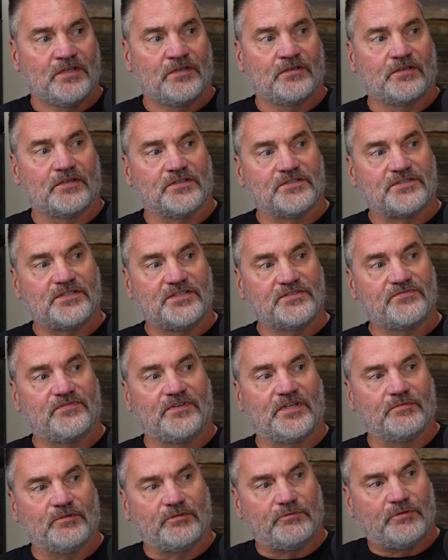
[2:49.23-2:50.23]
because his
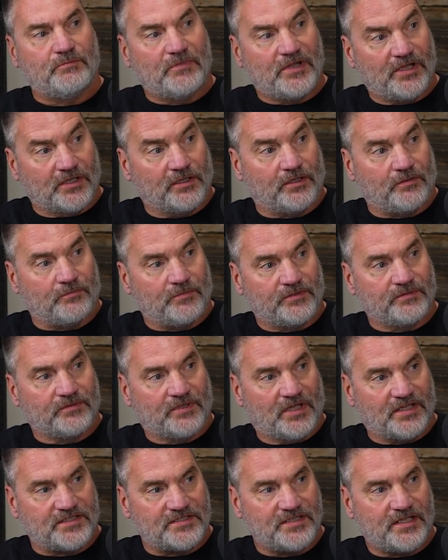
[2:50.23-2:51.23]
family would mail him
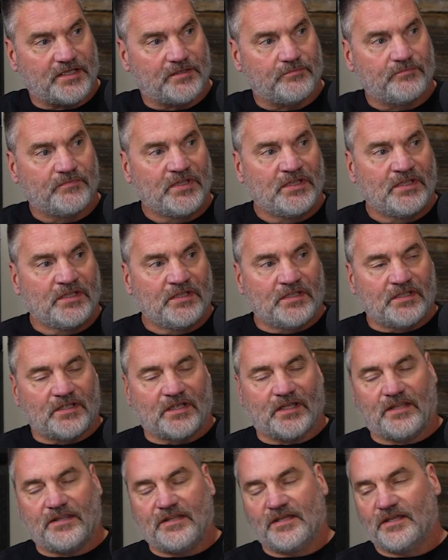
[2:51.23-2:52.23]
a tape. And